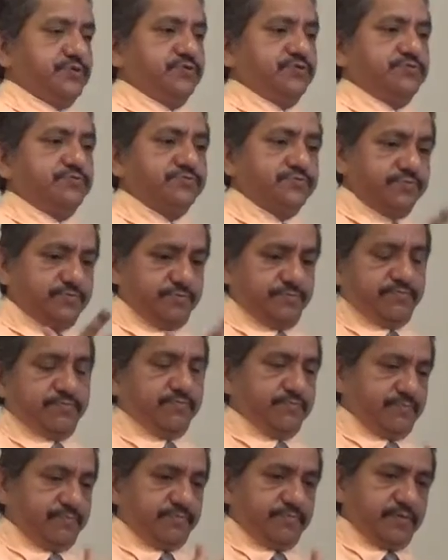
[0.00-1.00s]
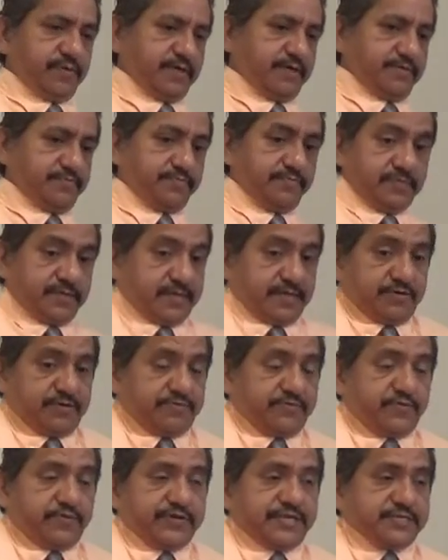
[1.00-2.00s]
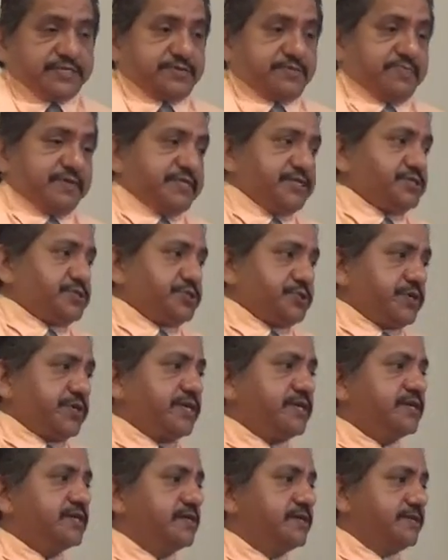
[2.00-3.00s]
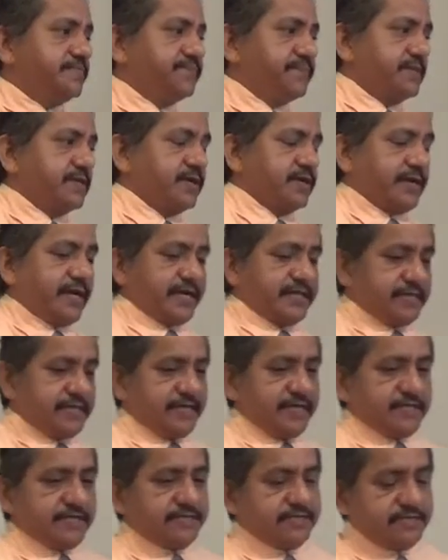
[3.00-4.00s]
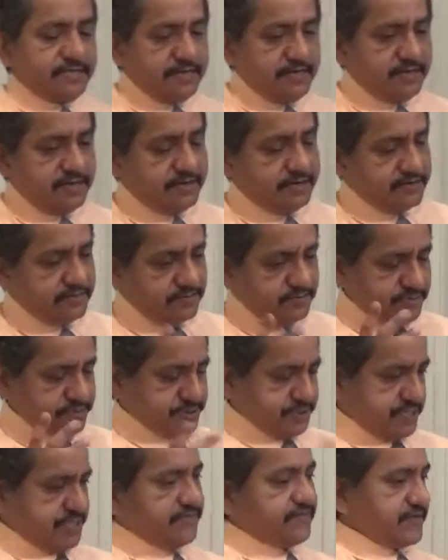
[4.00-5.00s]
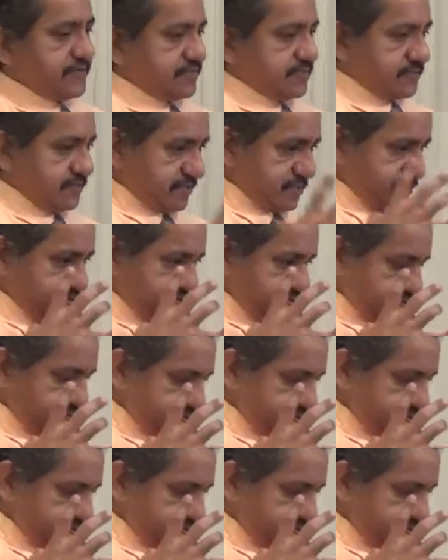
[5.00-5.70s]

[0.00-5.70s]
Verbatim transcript: know, uh, even went into ministry, and then uh, was living, you